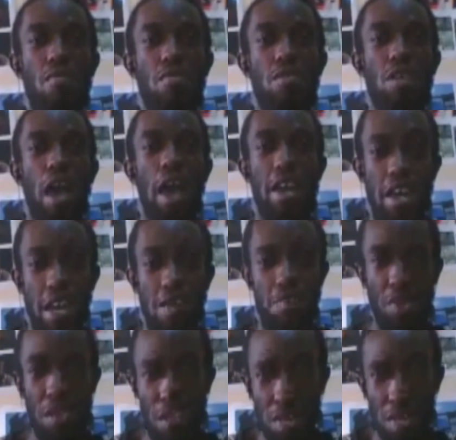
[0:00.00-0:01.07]
I can
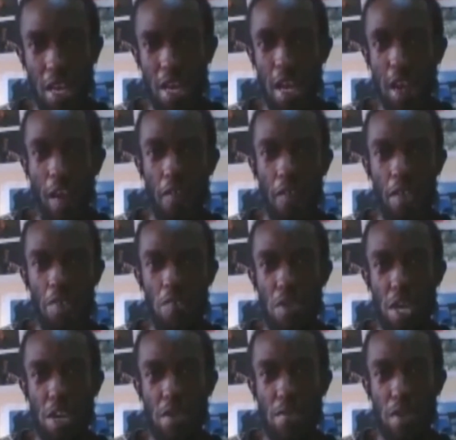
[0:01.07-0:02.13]
be here and they
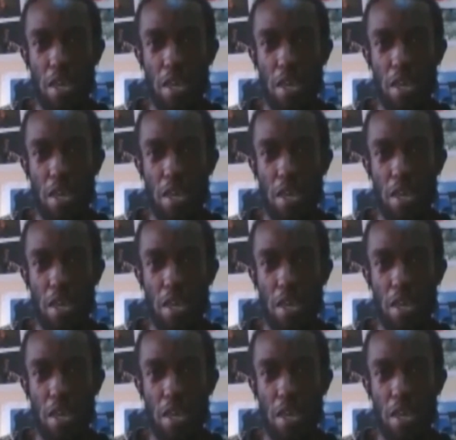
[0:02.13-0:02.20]
make